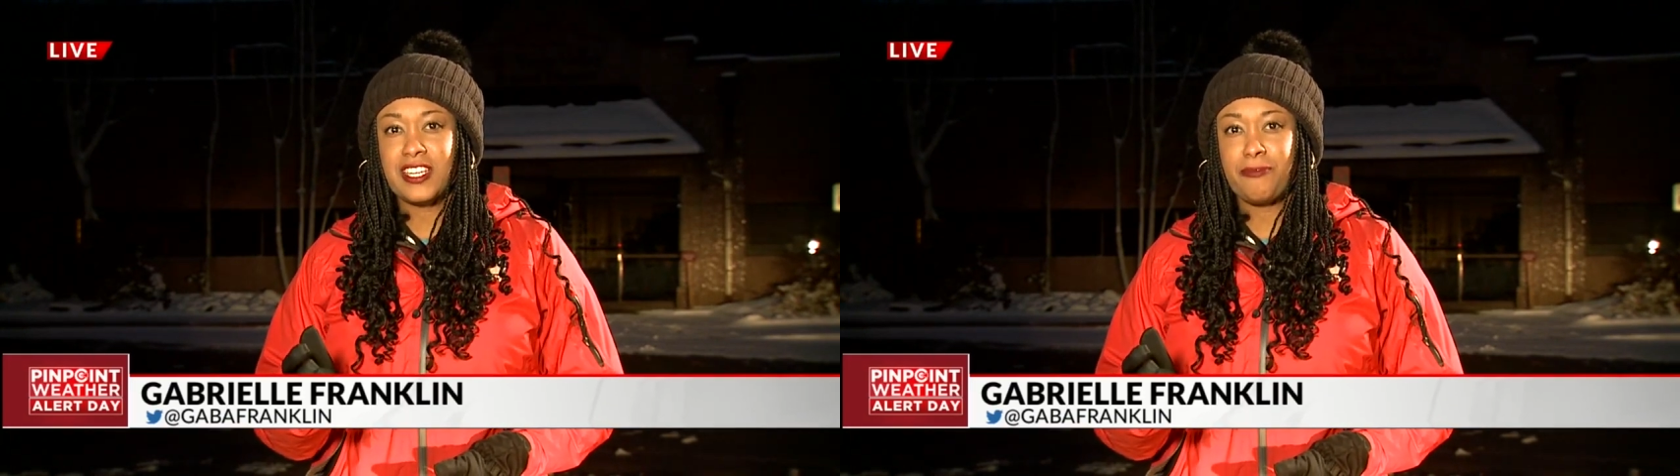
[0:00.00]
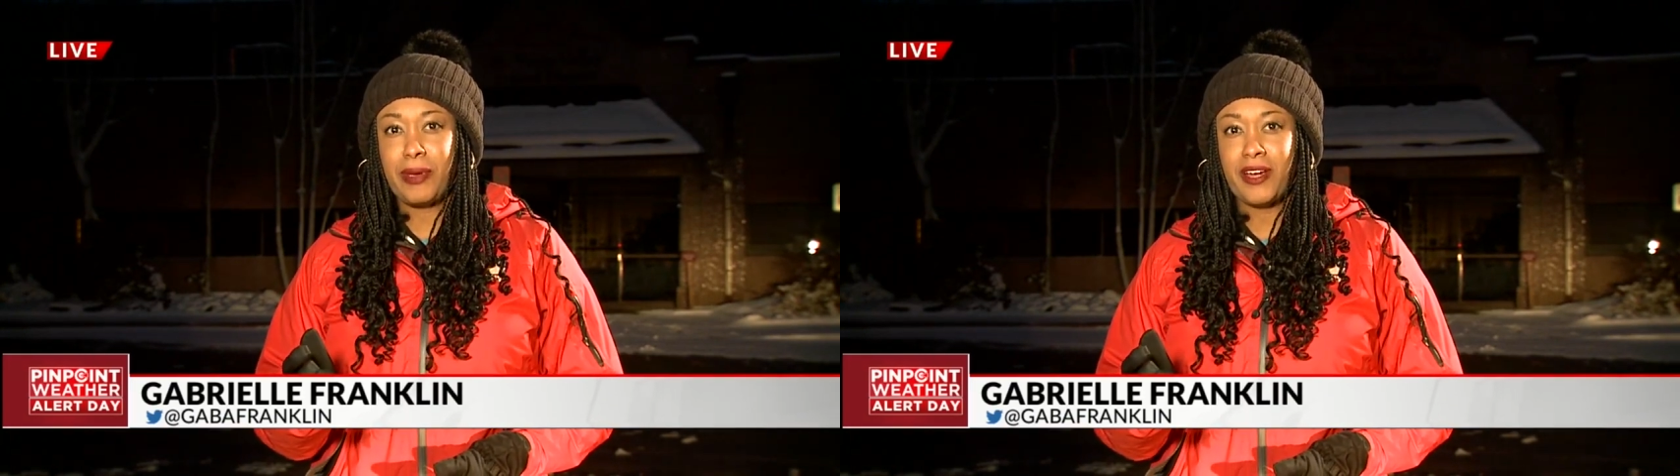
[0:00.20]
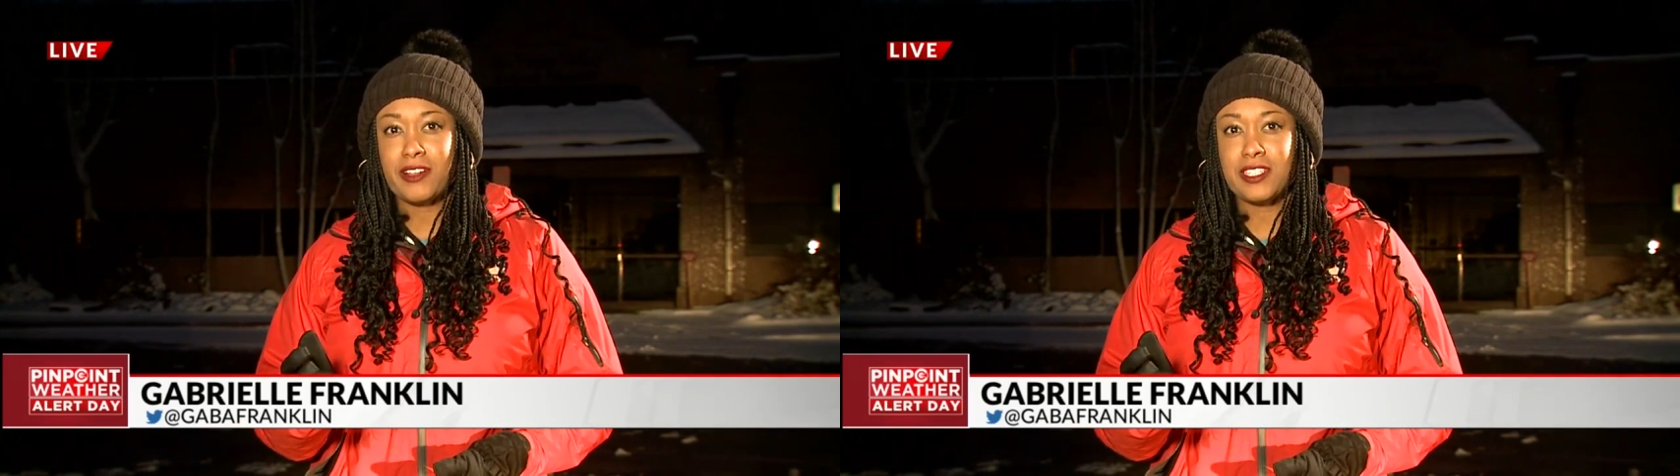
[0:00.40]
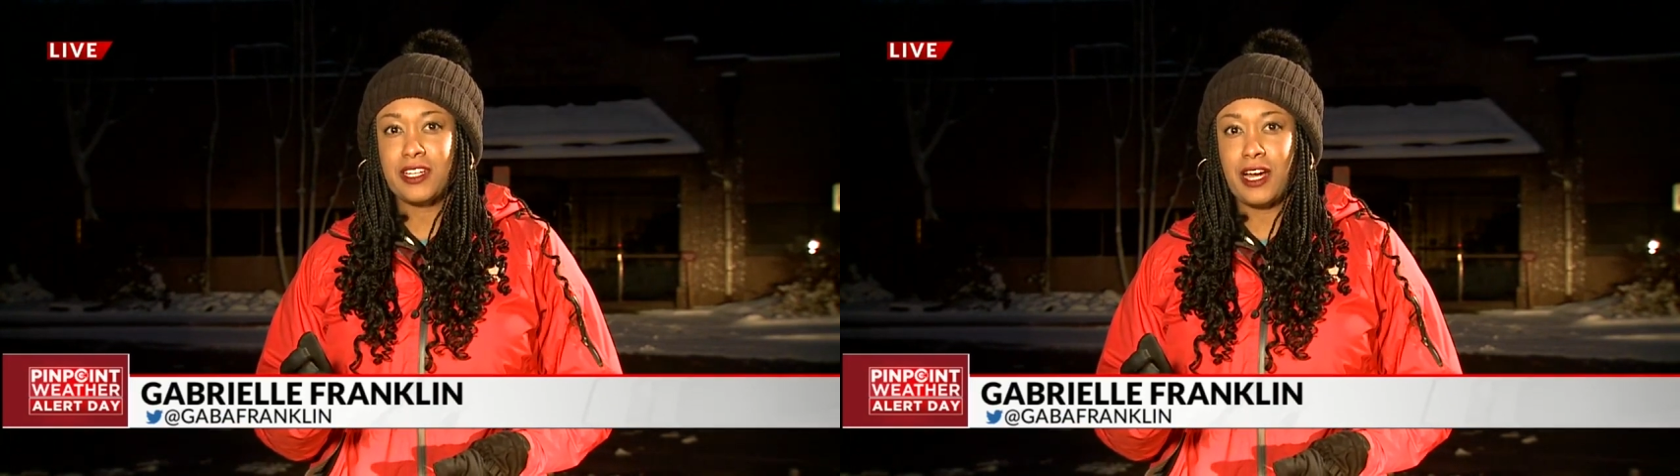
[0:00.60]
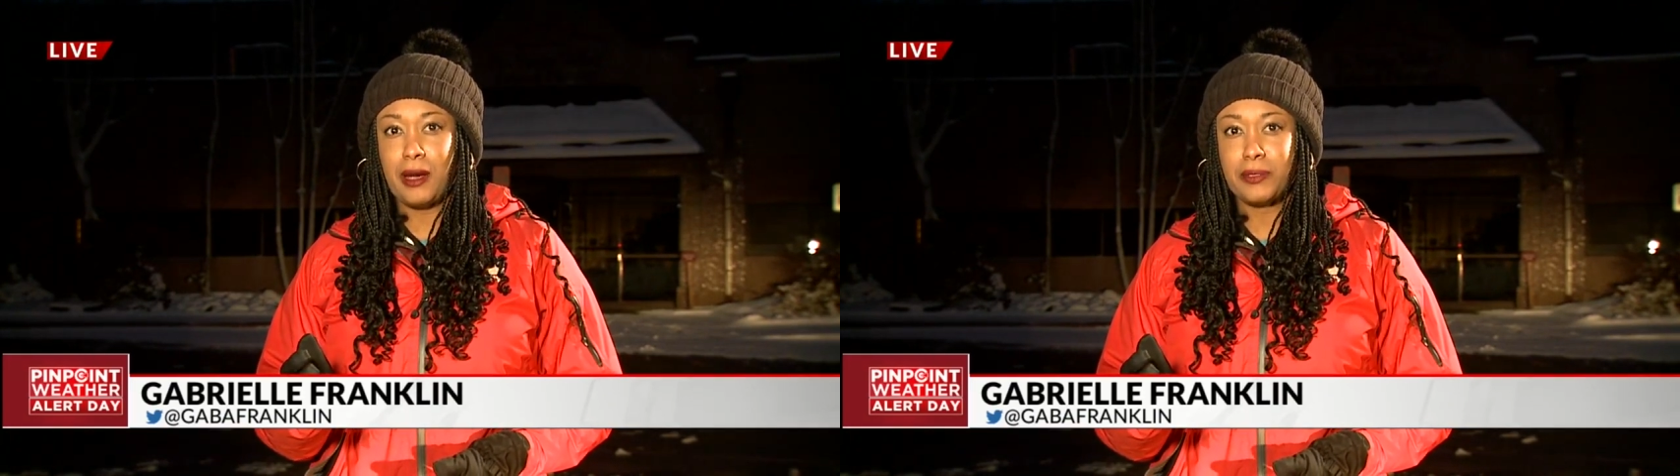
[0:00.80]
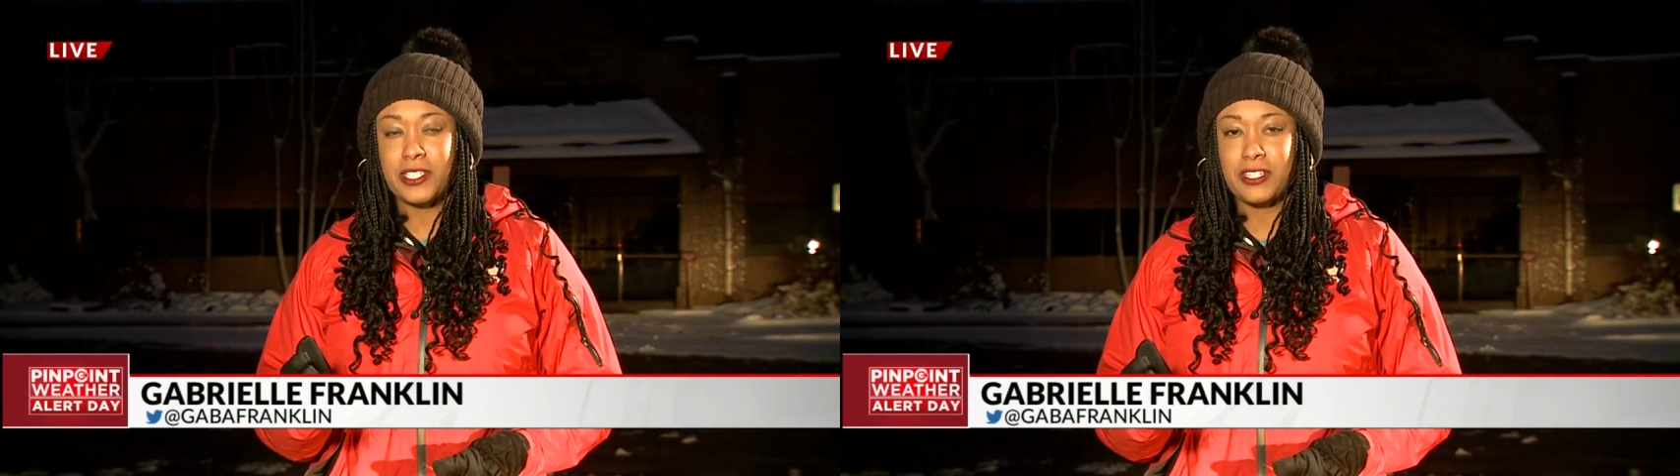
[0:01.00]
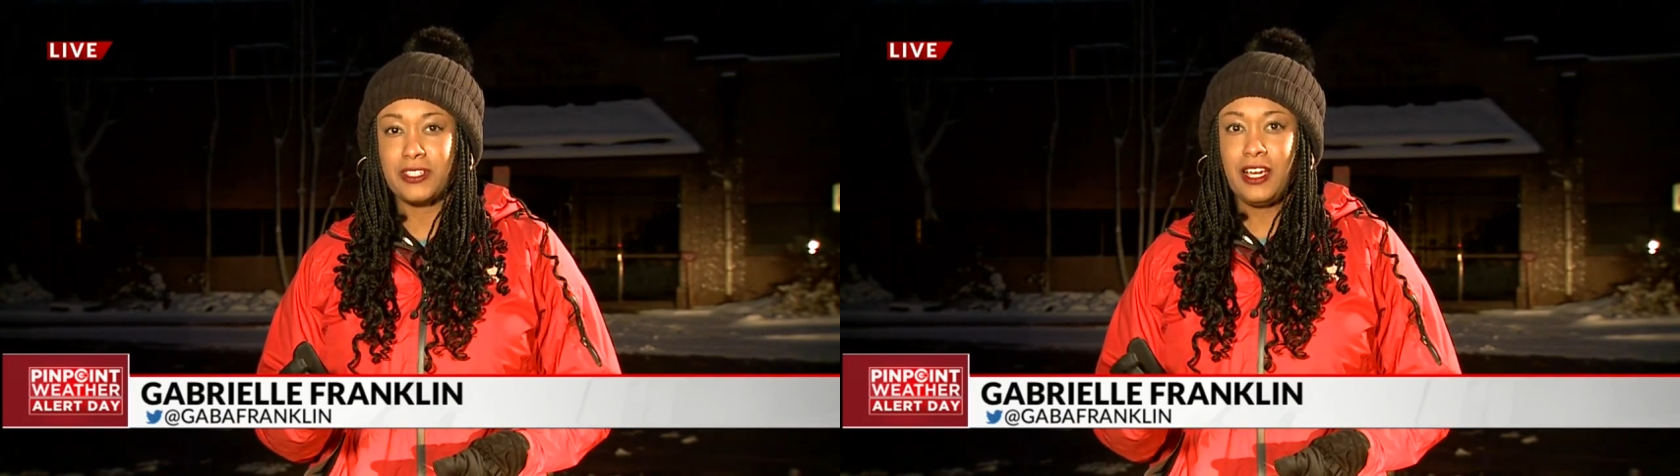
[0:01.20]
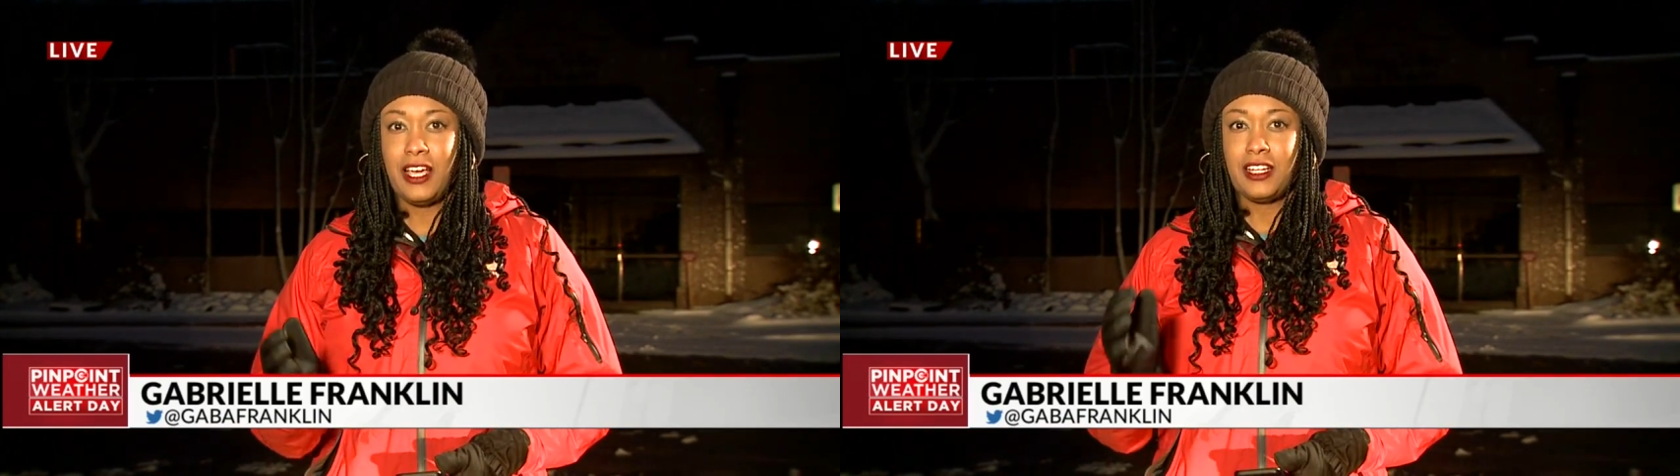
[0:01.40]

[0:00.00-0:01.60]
give parents an option